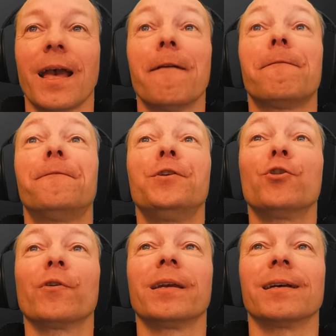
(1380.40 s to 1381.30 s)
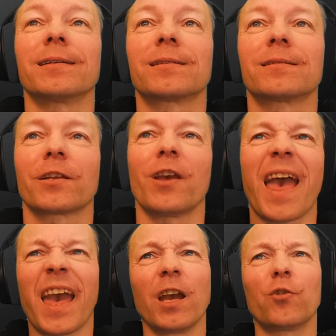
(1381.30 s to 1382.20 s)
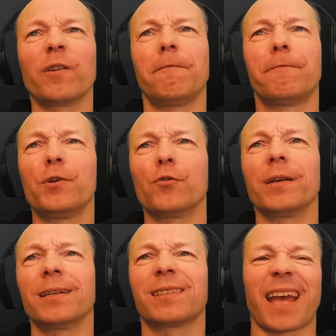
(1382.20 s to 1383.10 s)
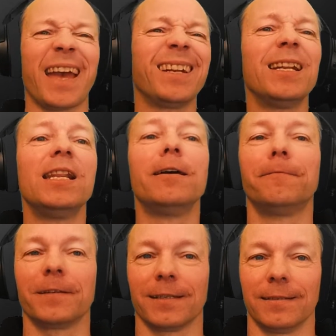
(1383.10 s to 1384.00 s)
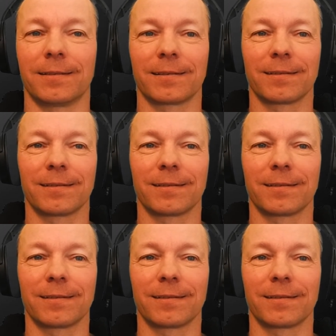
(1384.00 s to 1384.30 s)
furious. So you're angry, furious, and livid.